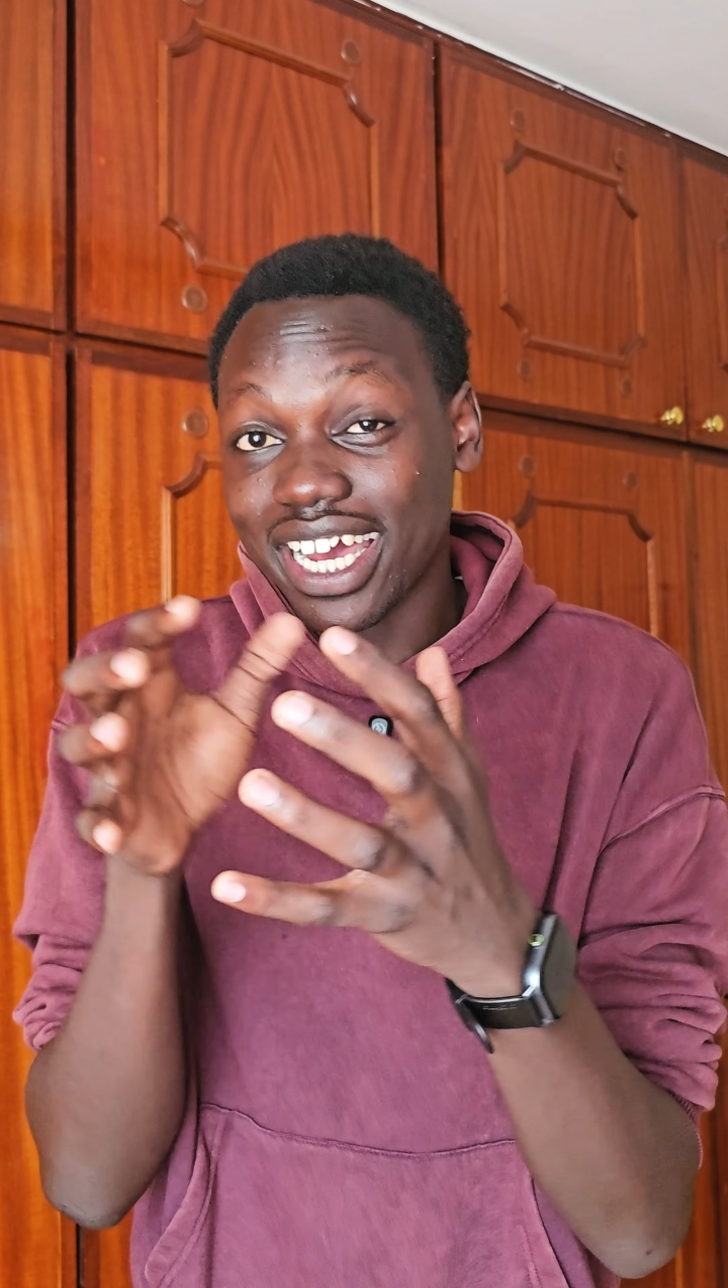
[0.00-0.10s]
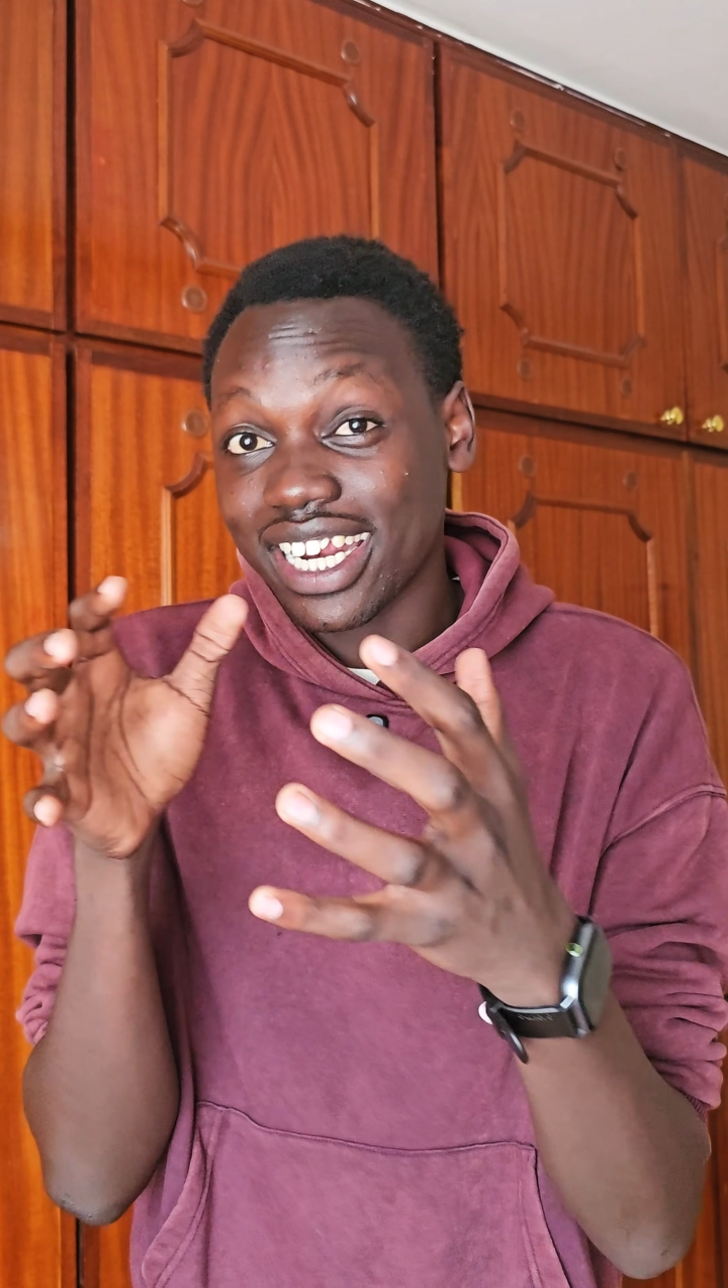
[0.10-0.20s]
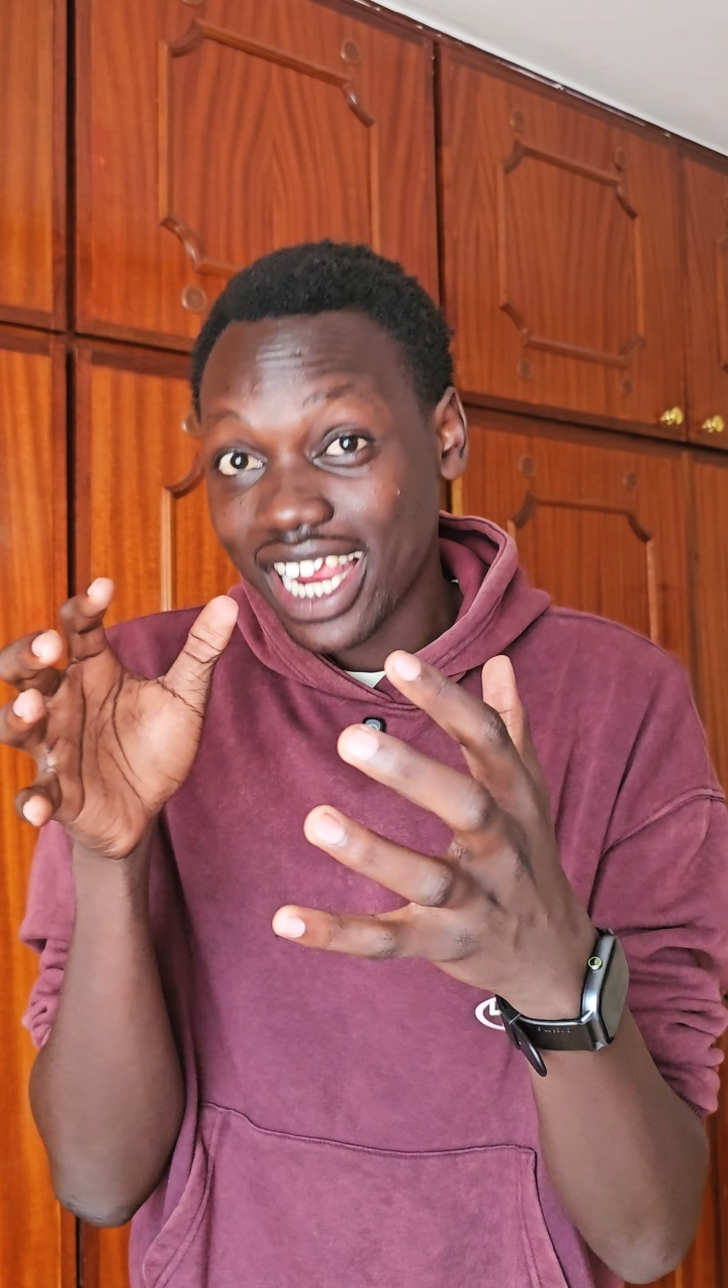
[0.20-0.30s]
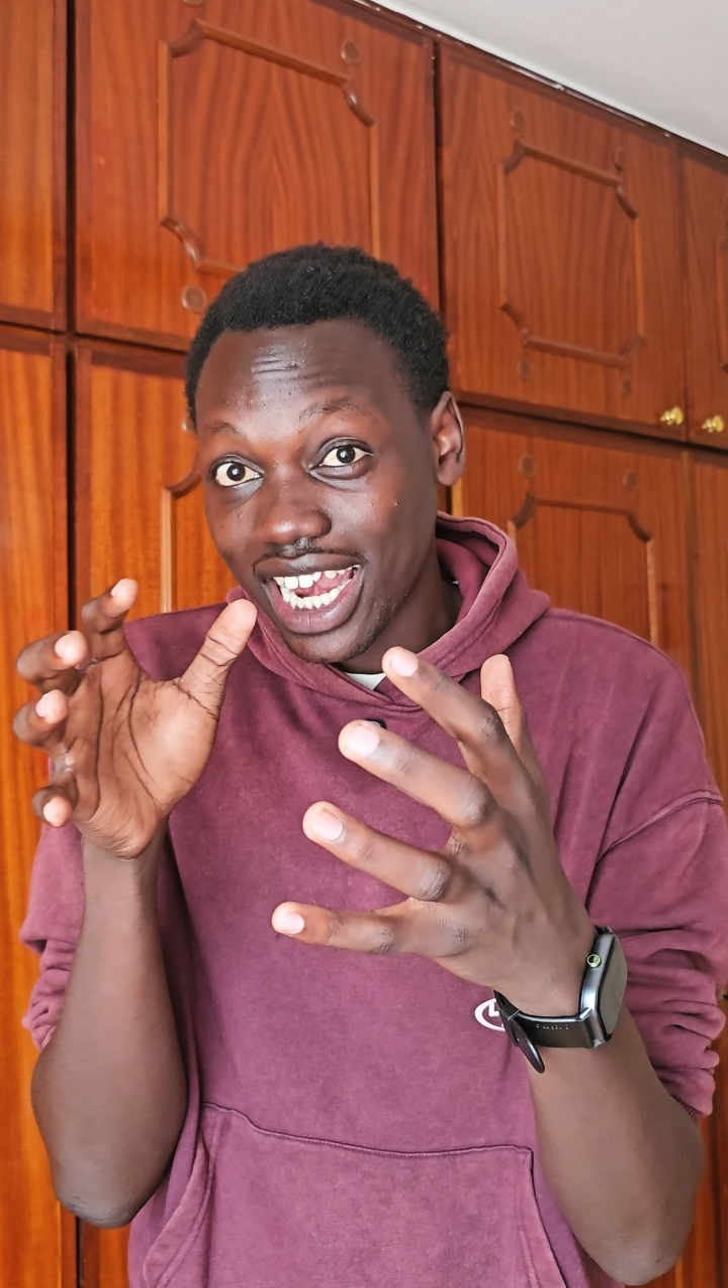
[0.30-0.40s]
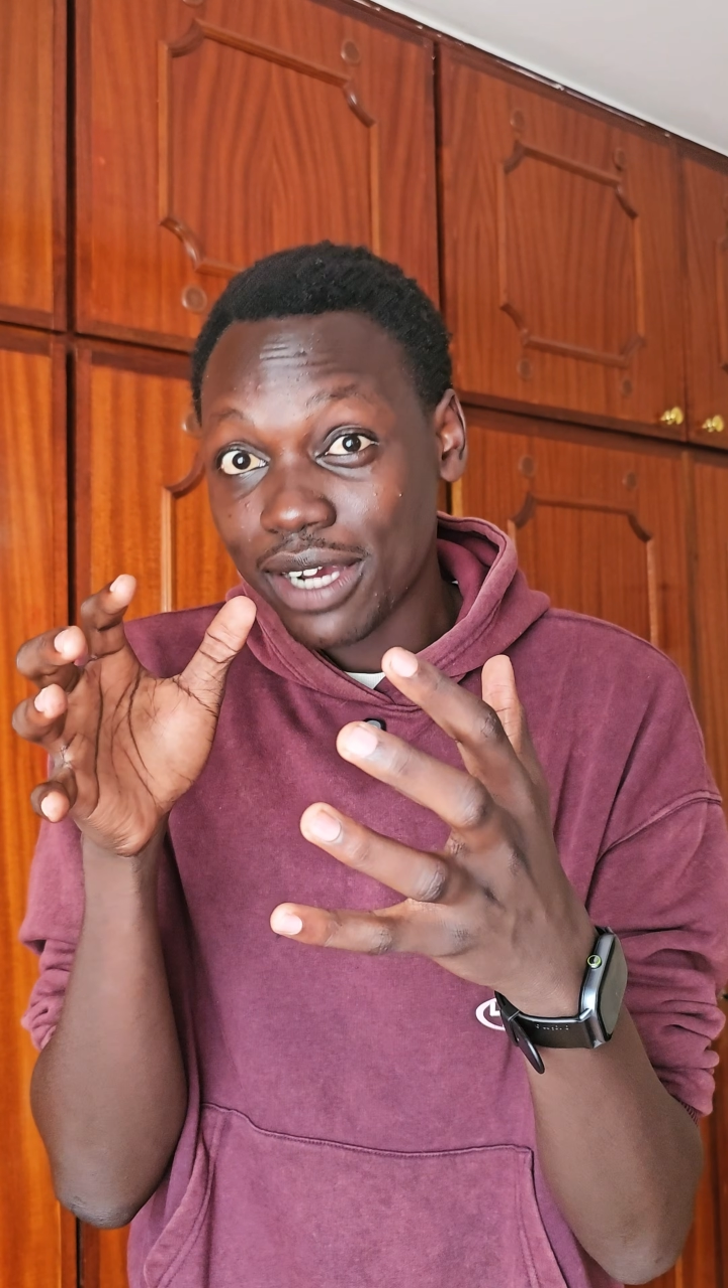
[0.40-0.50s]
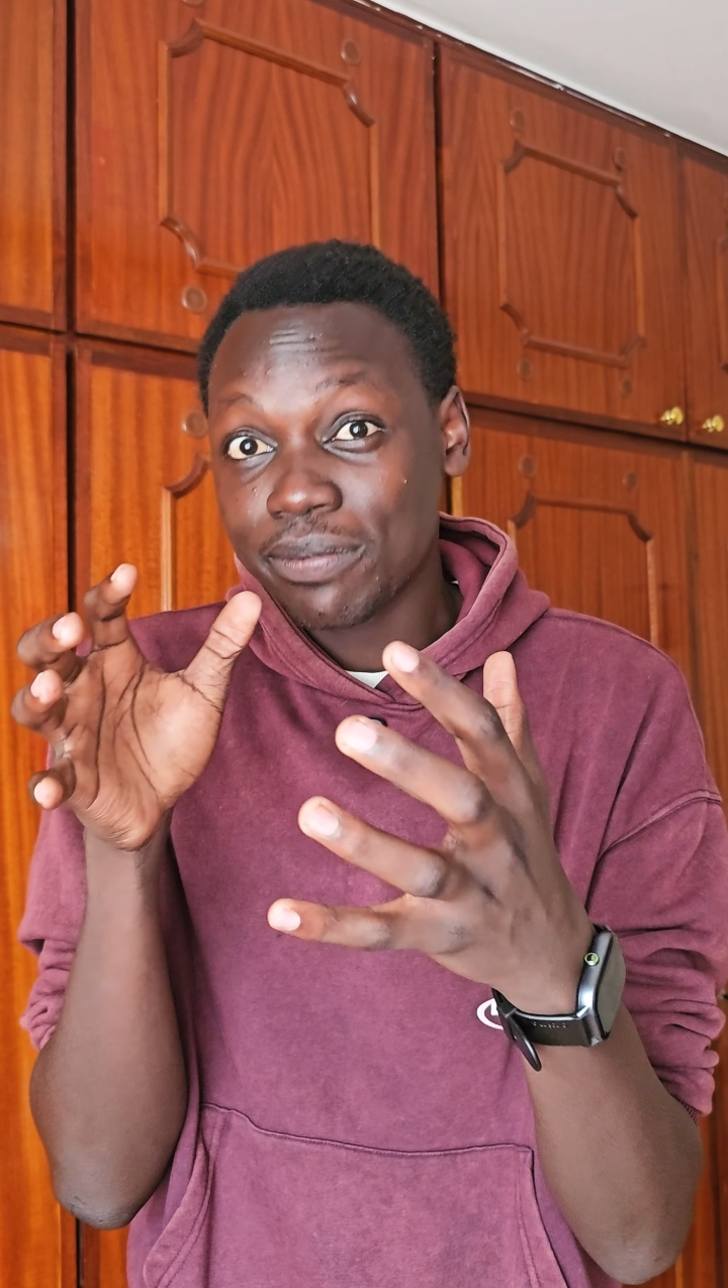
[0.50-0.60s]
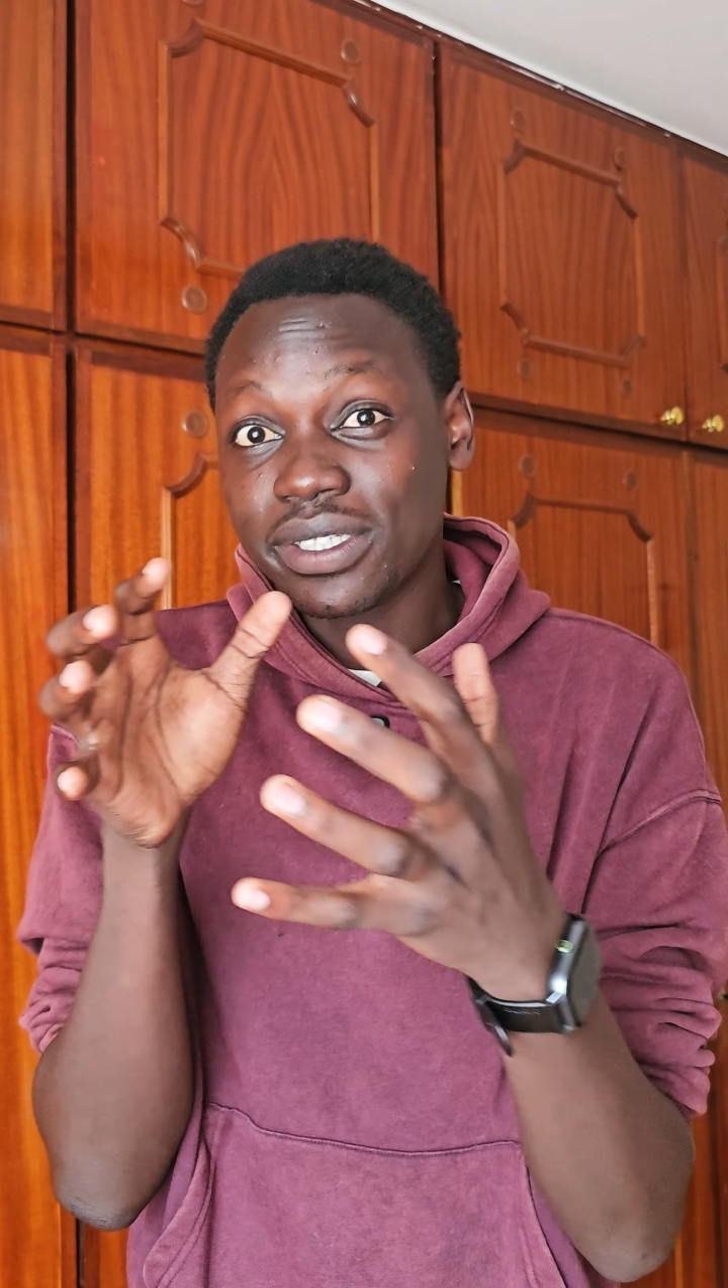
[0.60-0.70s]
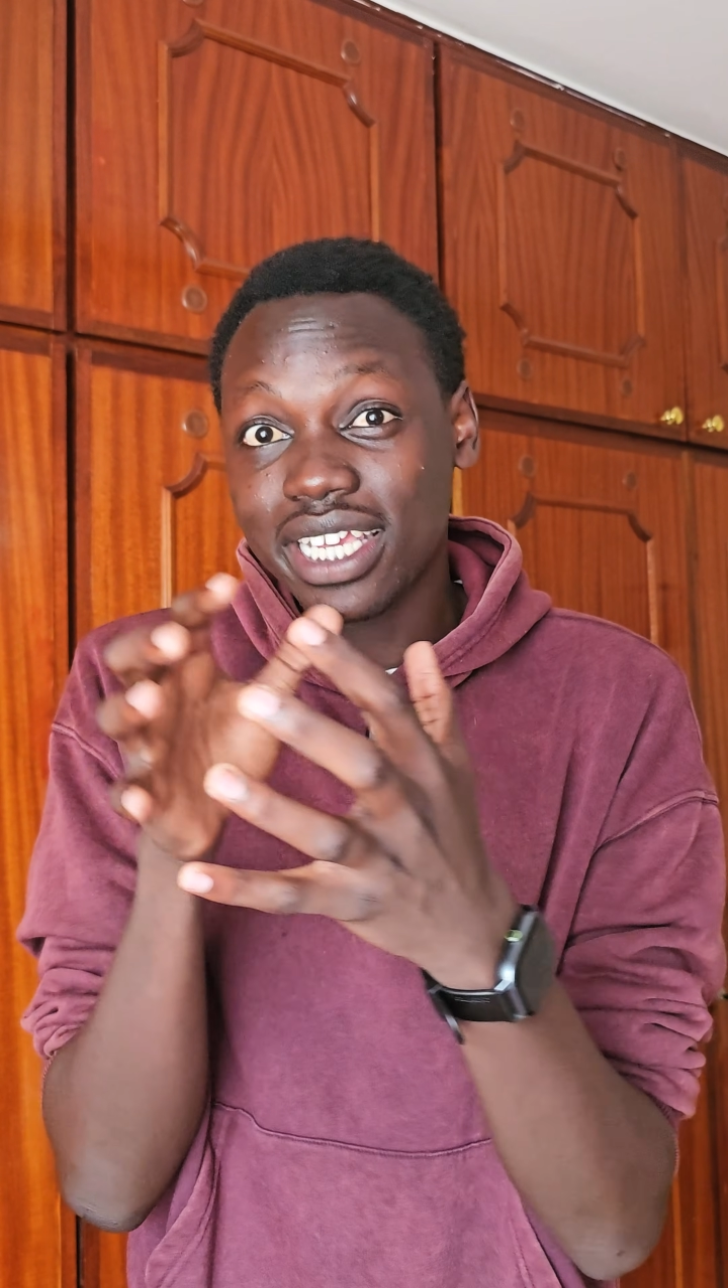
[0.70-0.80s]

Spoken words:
unclamps,